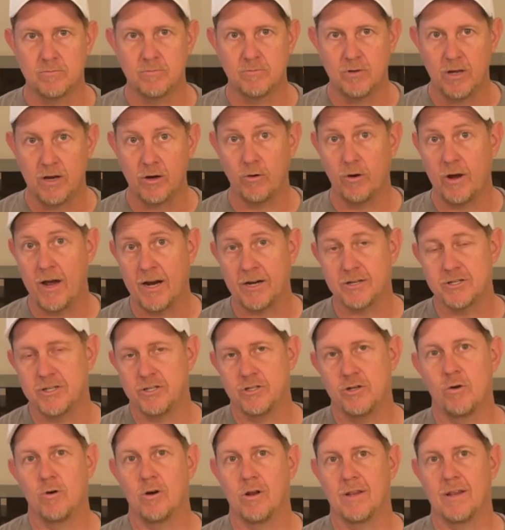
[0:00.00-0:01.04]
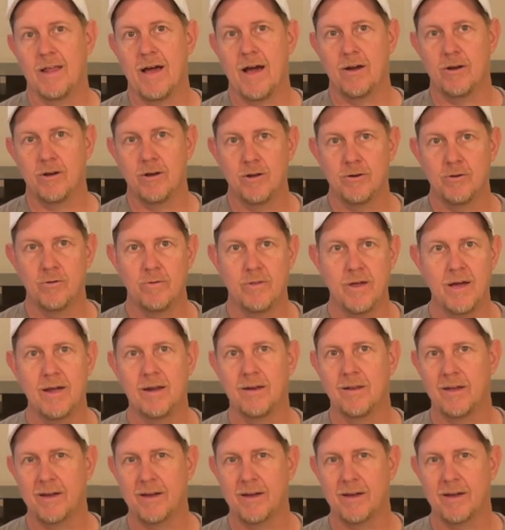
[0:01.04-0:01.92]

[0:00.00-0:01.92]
don't allow you to do that,